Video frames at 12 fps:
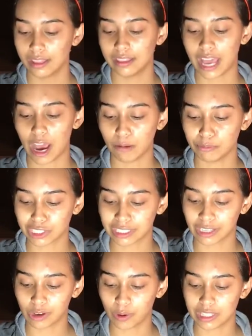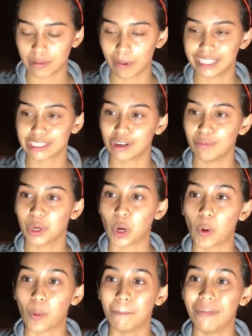Now I'm just gonna go eat some ice cream and
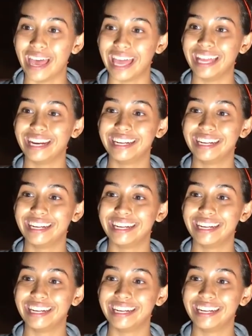go to bed.